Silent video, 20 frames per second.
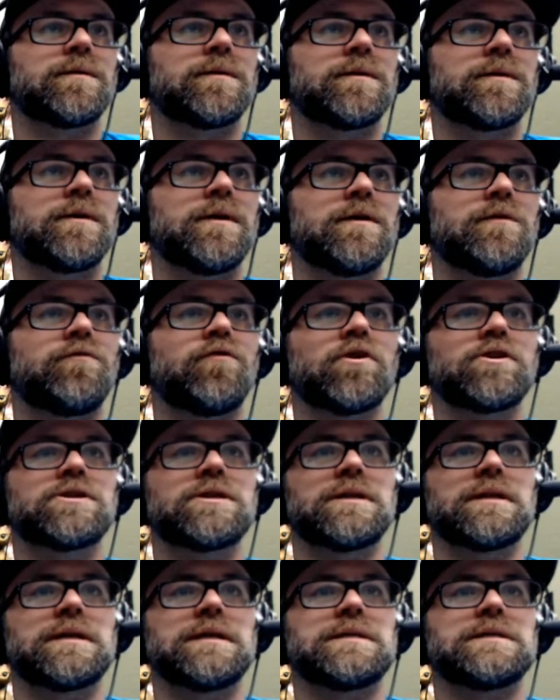
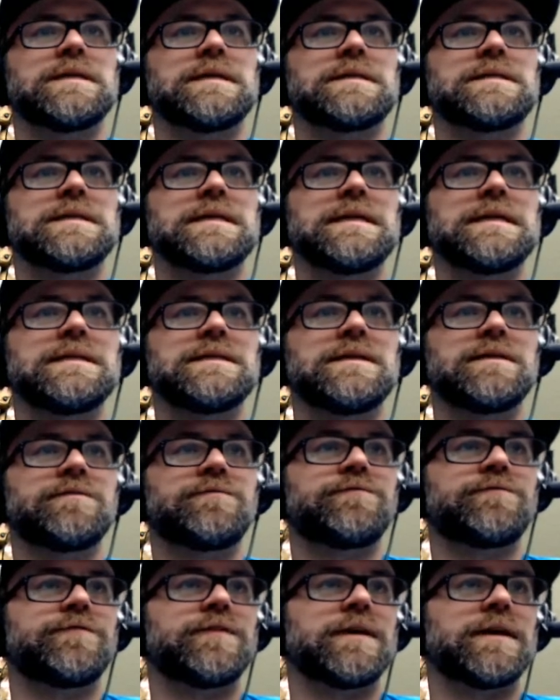Fortunately, it's easy to
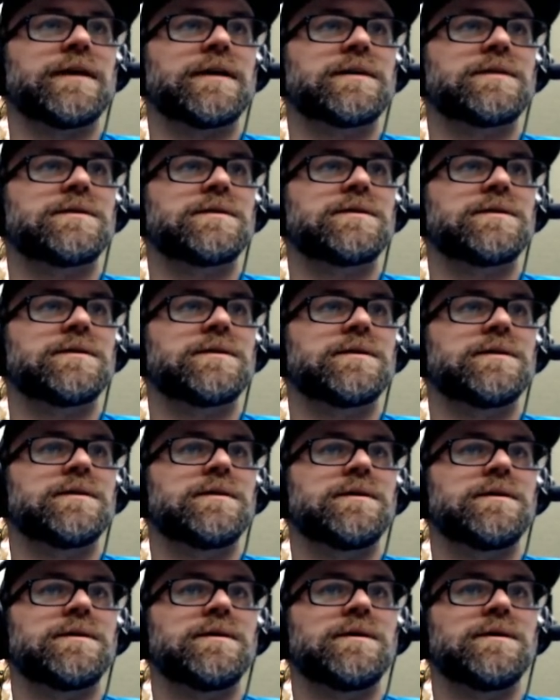fix.
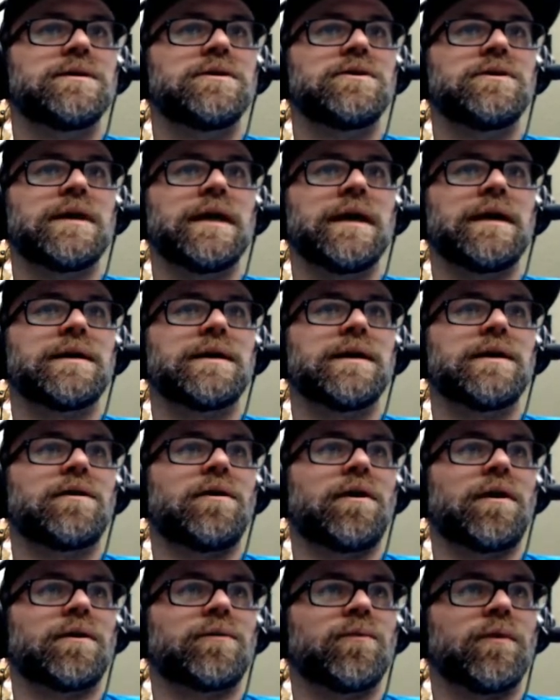You can get
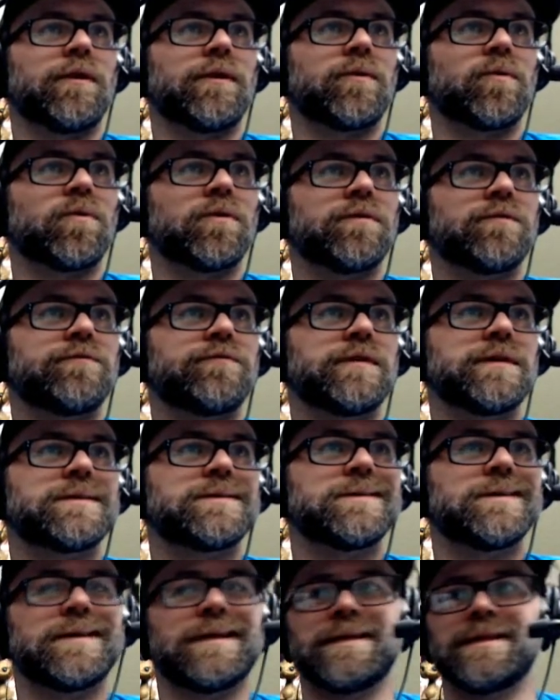hardware in order to fix
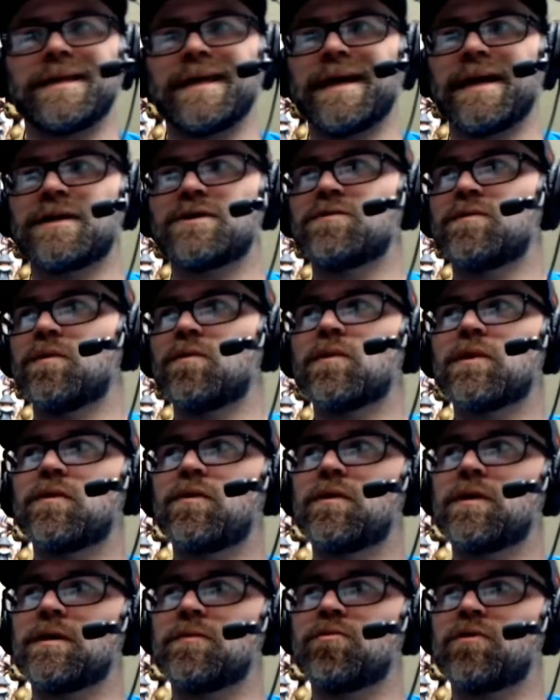it in the actual
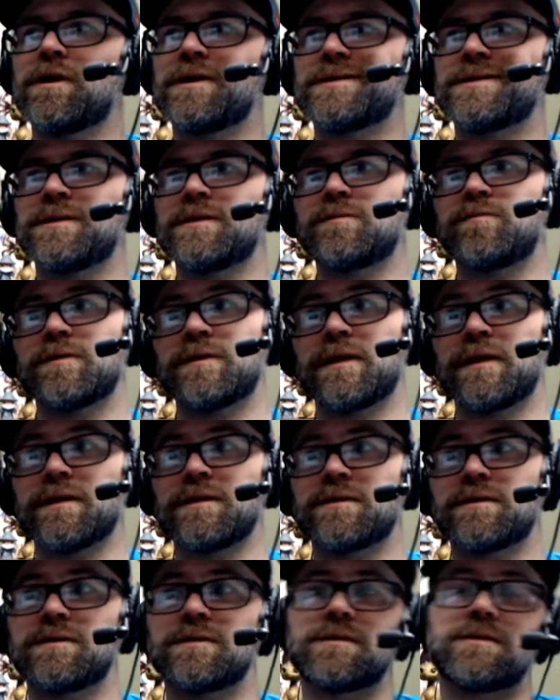recording process, but
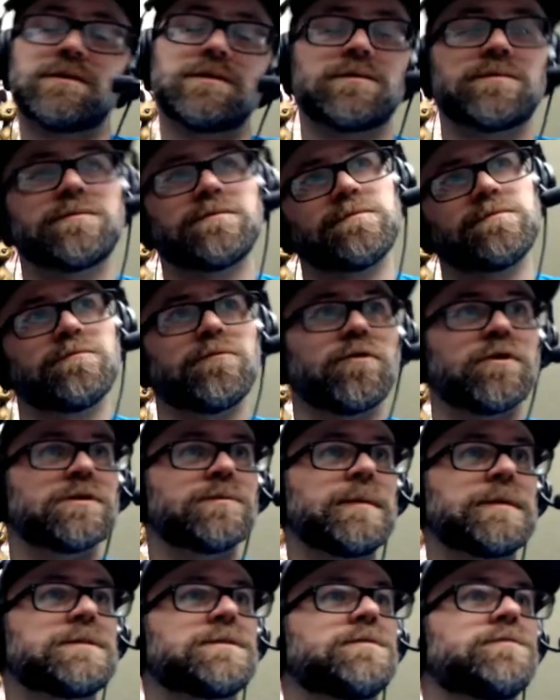that's more
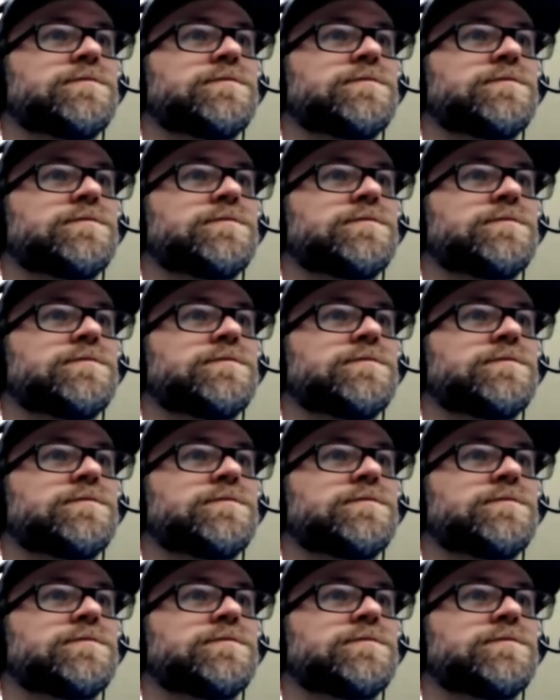expensive.